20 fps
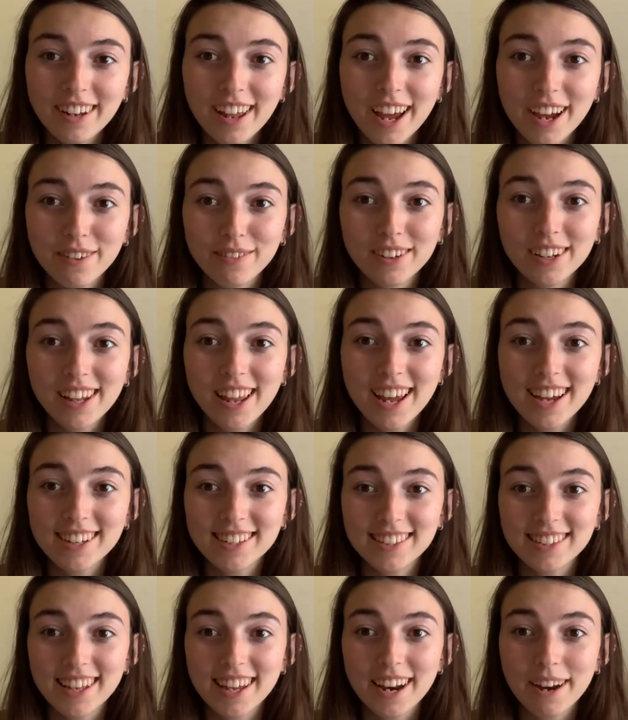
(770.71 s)
I realized
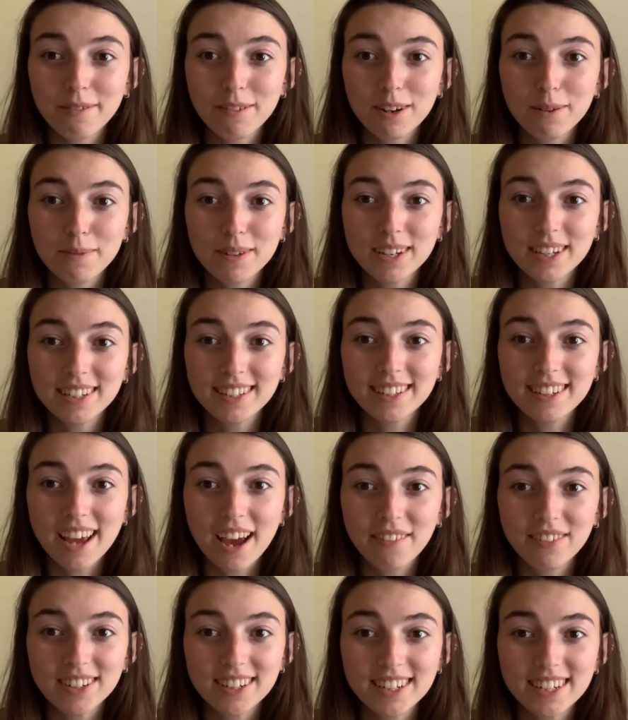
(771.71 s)
that I'm gonna be
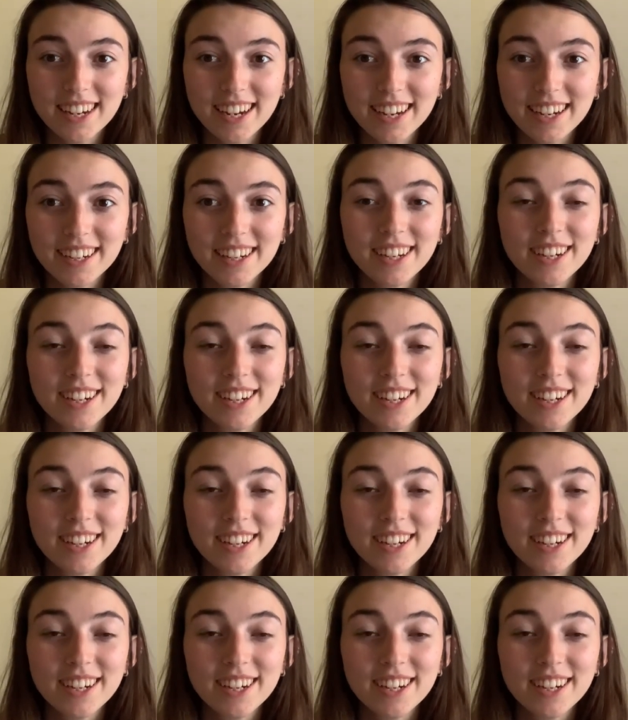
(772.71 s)
having to take